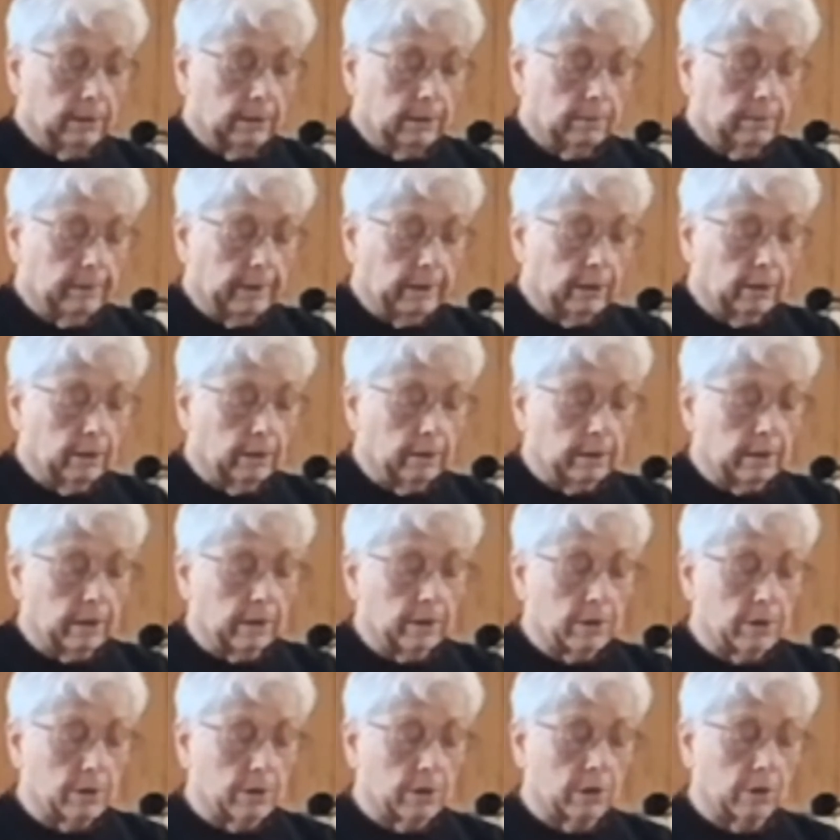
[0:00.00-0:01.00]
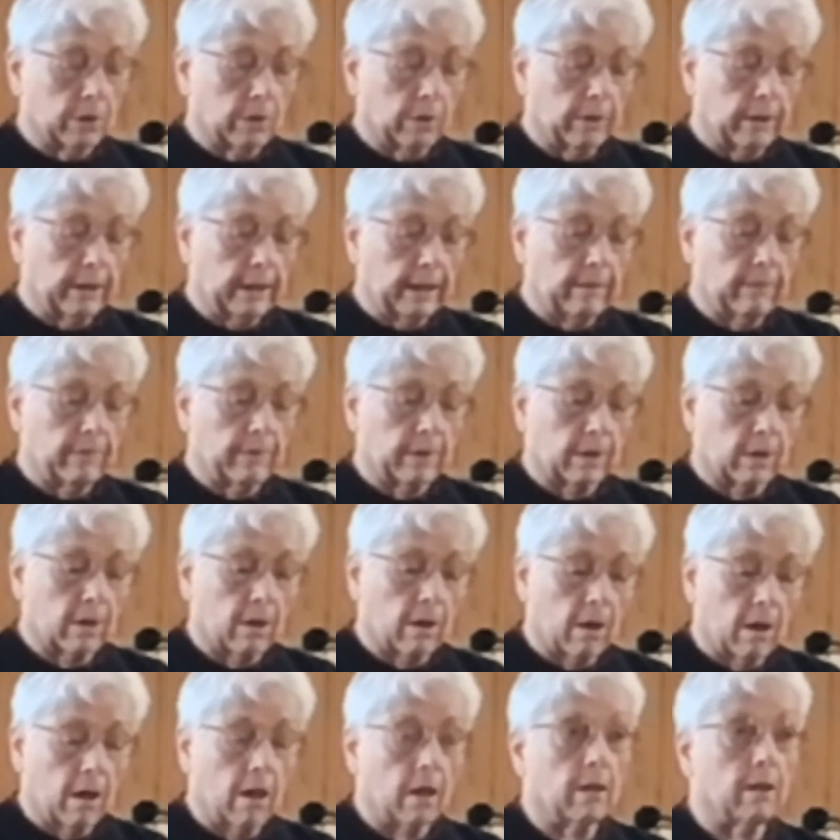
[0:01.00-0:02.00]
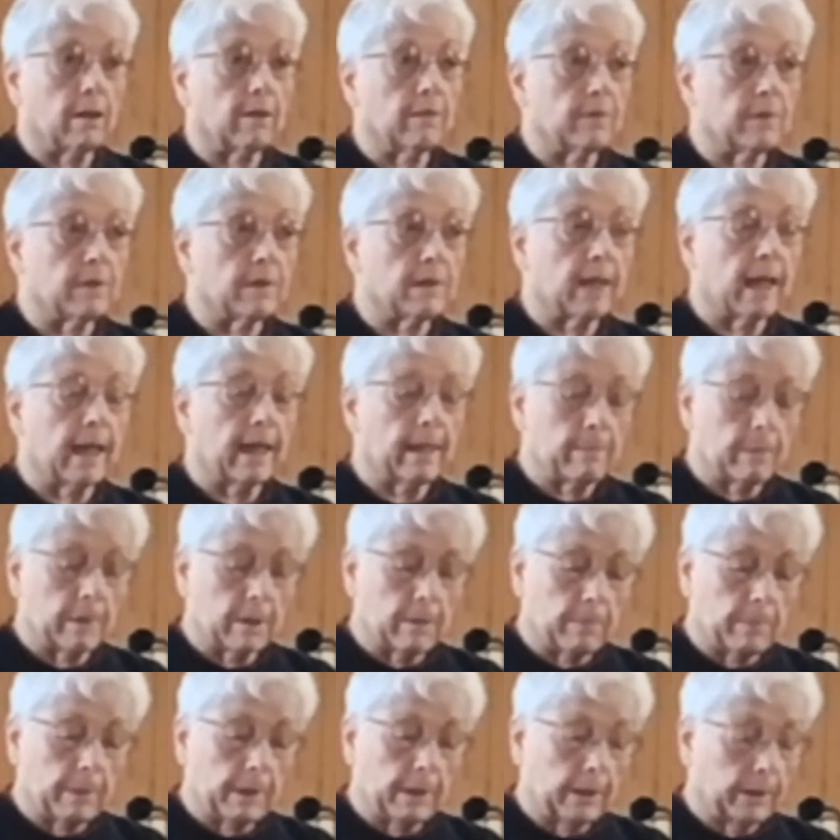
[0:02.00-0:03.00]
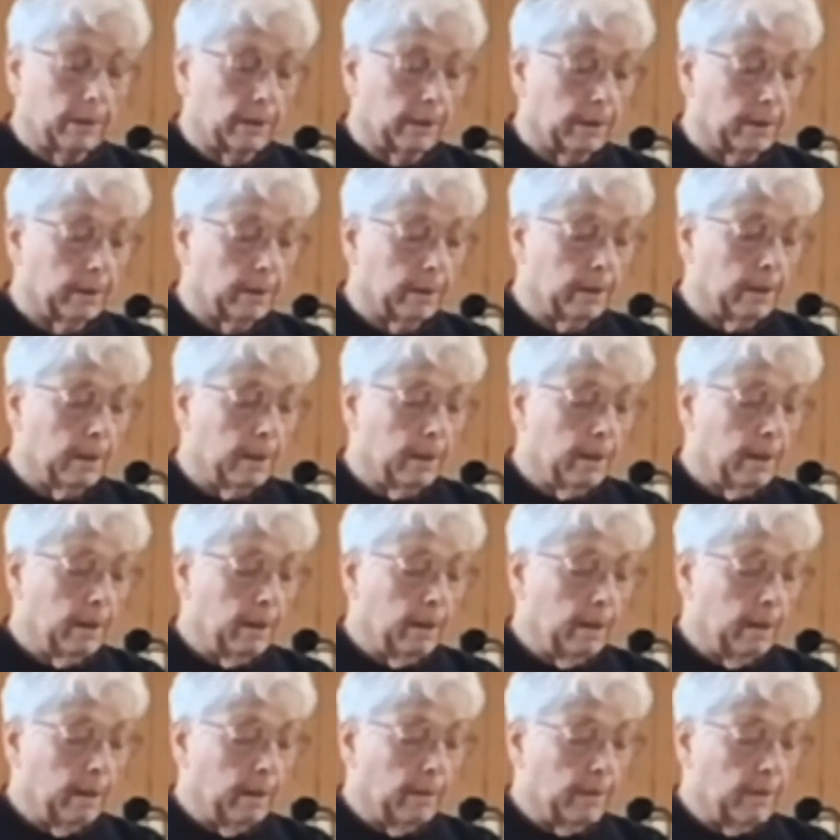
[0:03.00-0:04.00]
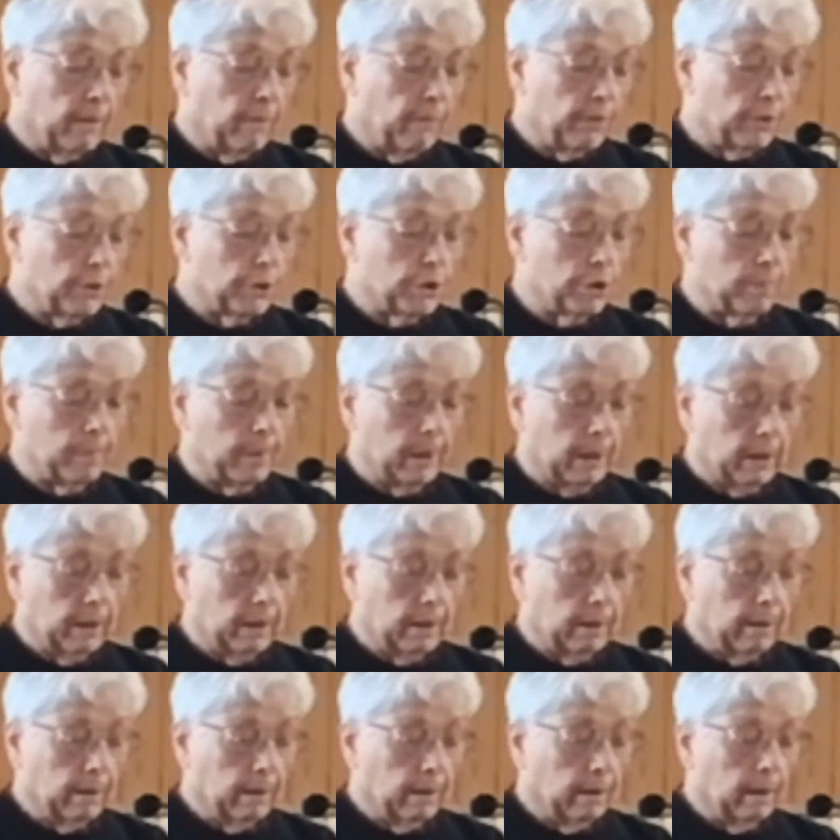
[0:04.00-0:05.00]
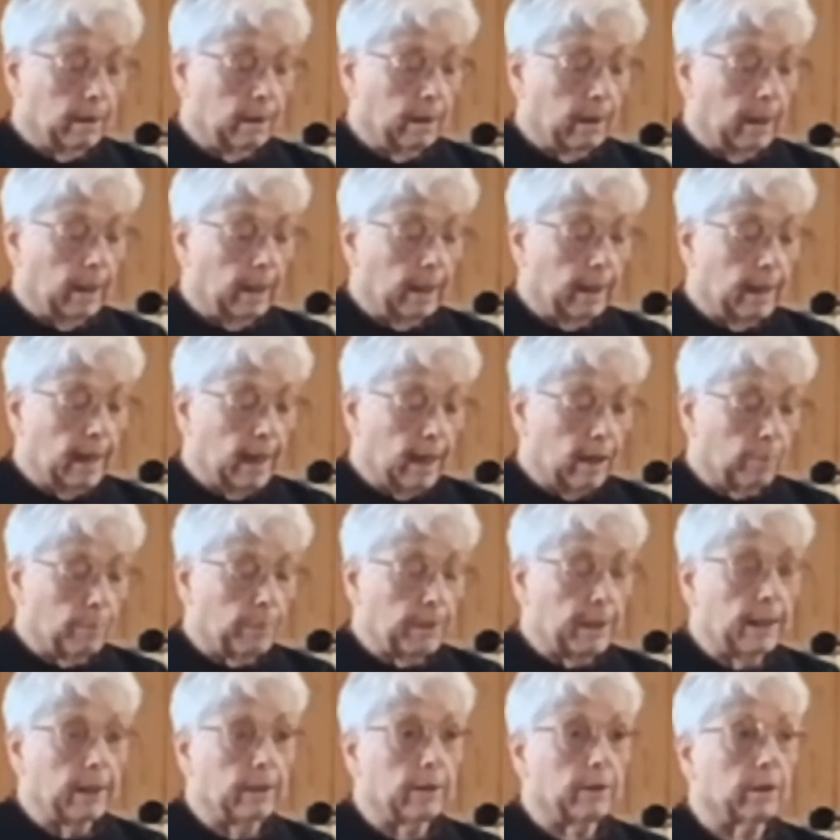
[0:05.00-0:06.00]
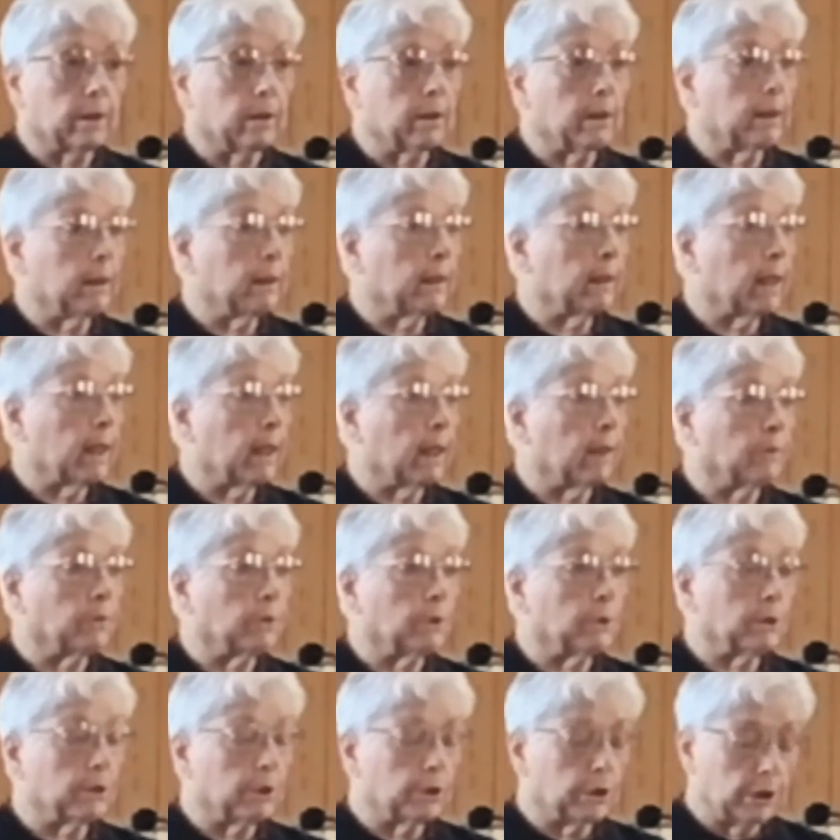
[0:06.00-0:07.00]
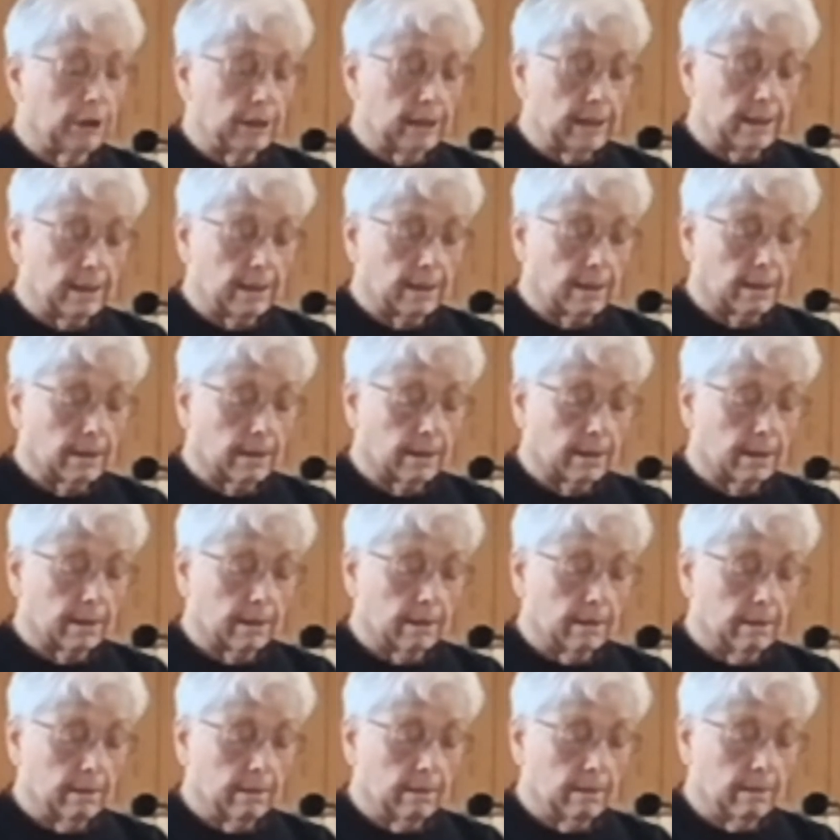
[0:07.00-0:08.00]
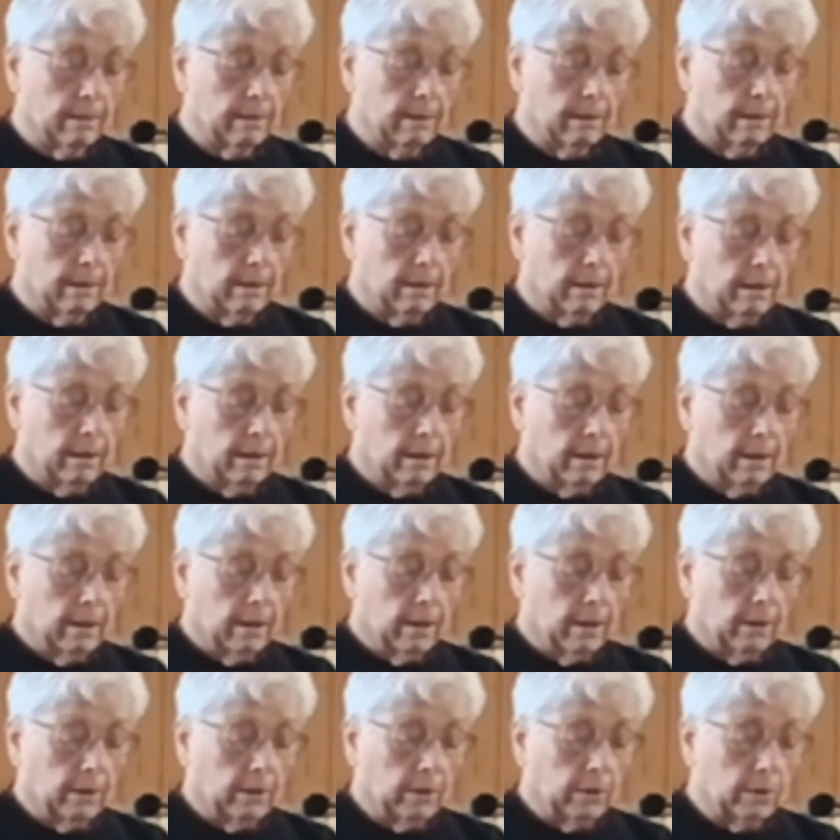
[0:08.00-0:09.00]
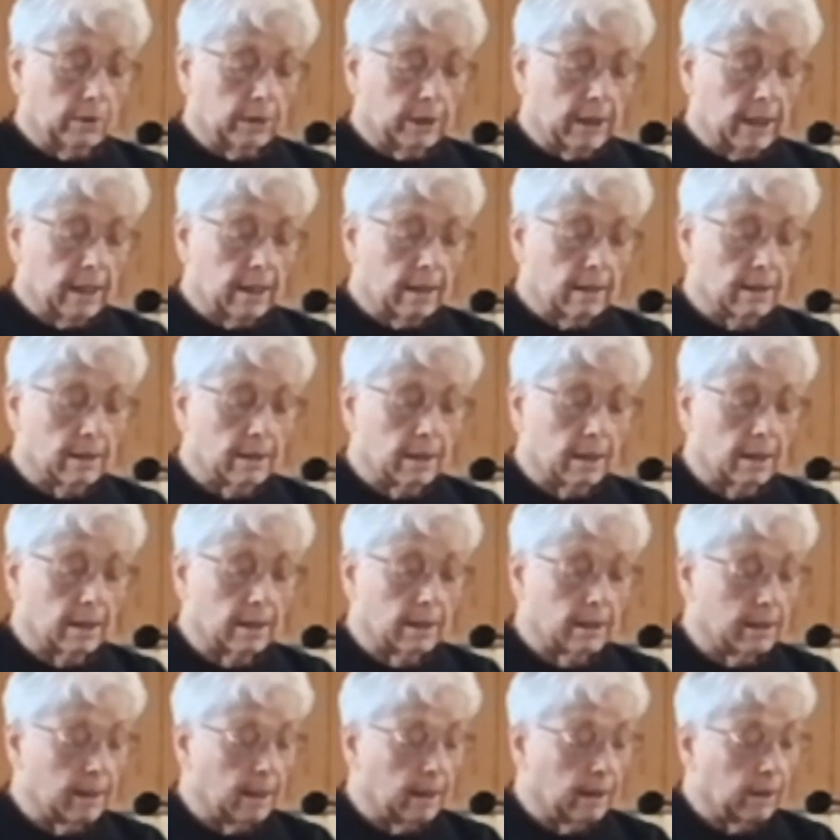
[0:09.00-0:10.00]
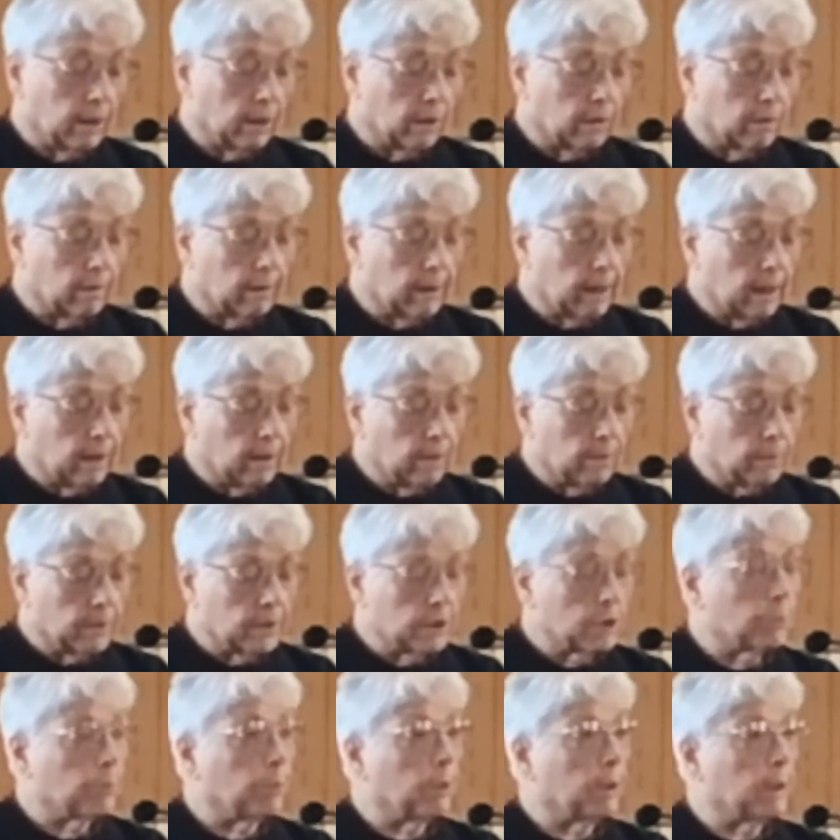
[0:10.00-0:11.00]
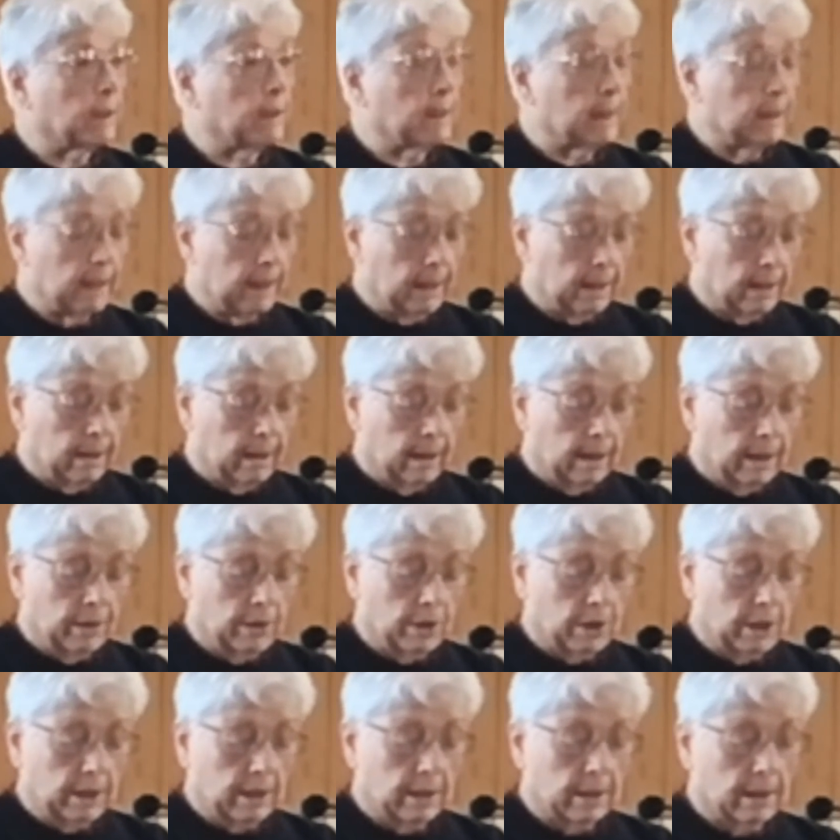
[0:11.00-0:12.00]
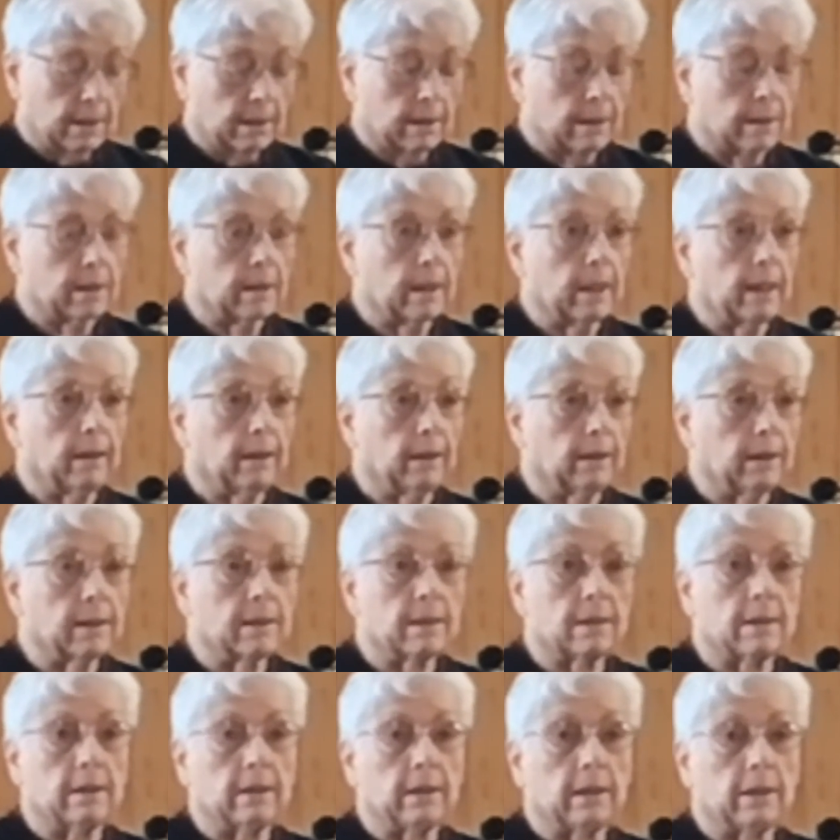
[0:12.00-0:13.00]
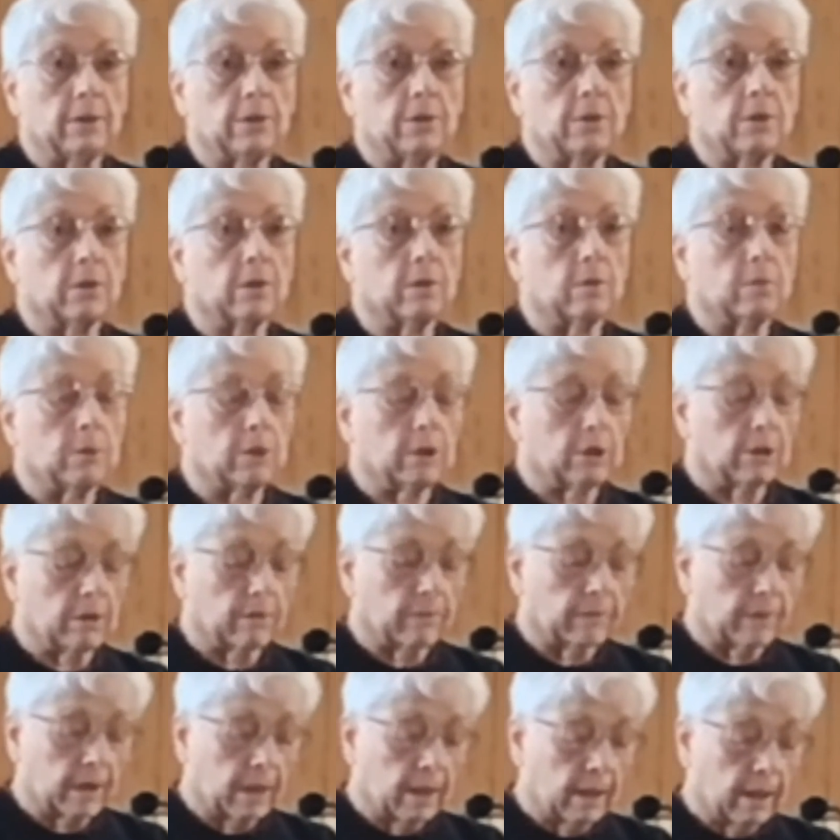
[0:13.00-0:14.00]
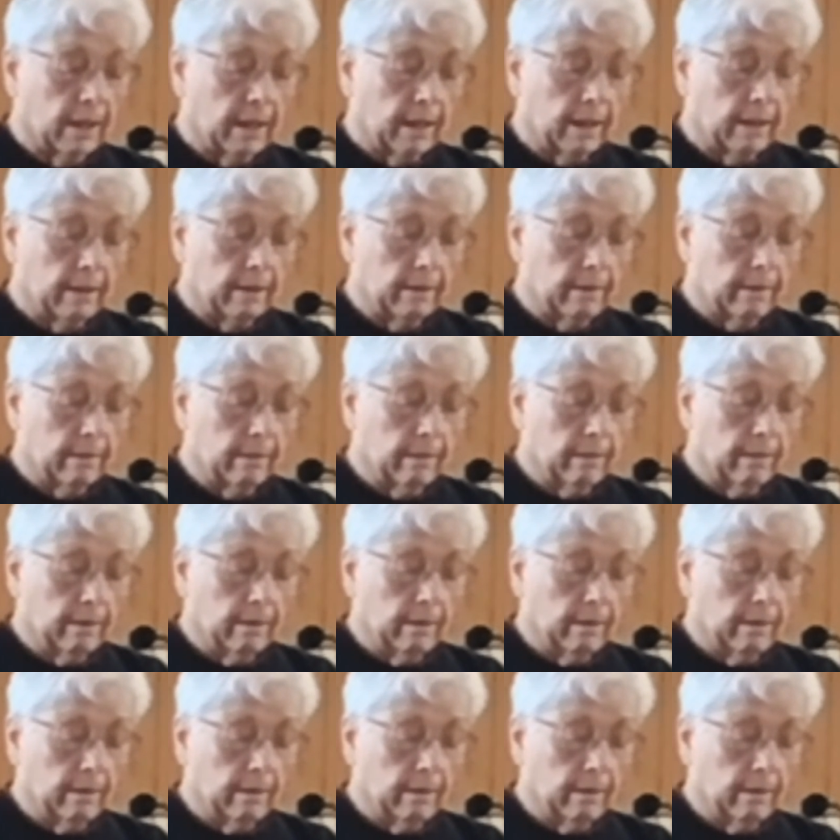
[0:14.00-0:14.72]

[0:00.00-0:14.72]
we heard the story of the call of Simon Peter, the fisherman, and how Peter encounters Jesus. Luke tells us that the crowd was pressing in on Jesus and listening to the word of God.